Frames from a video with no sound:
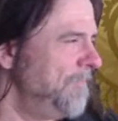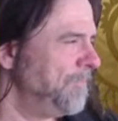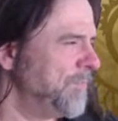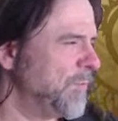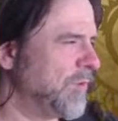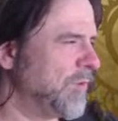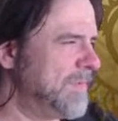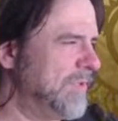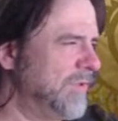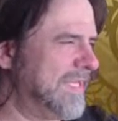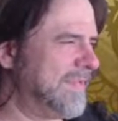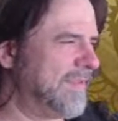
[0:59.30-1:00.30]
We're going to be
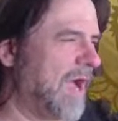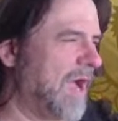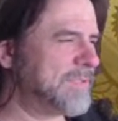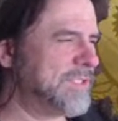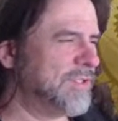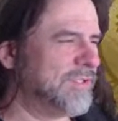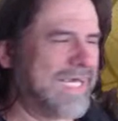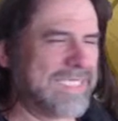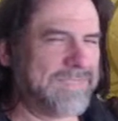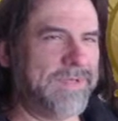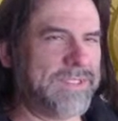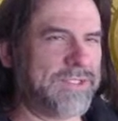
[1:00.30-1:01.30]
looking at the optional
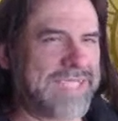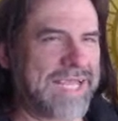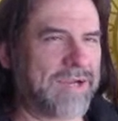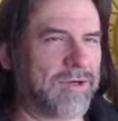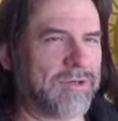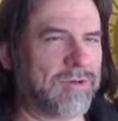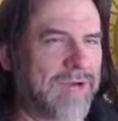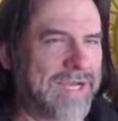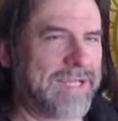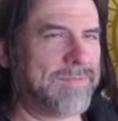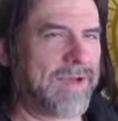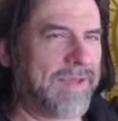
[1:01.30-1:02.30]
class features that are
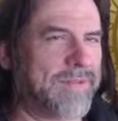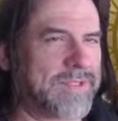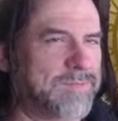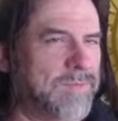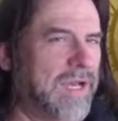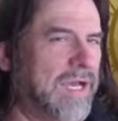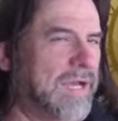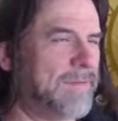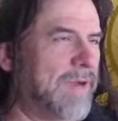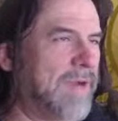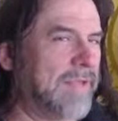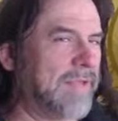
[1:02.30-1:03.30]
created by
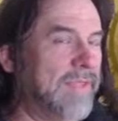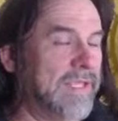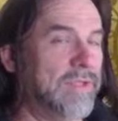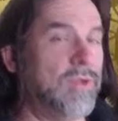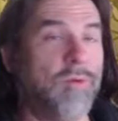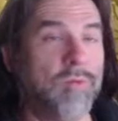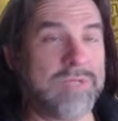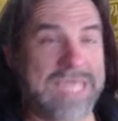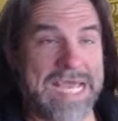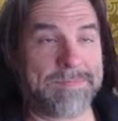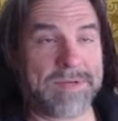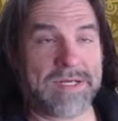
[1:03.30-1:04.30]
by the new
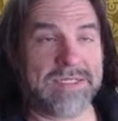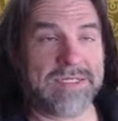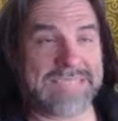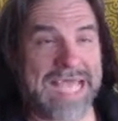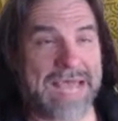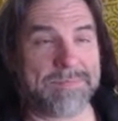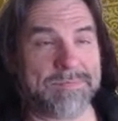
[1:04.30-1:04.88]
Tap Untap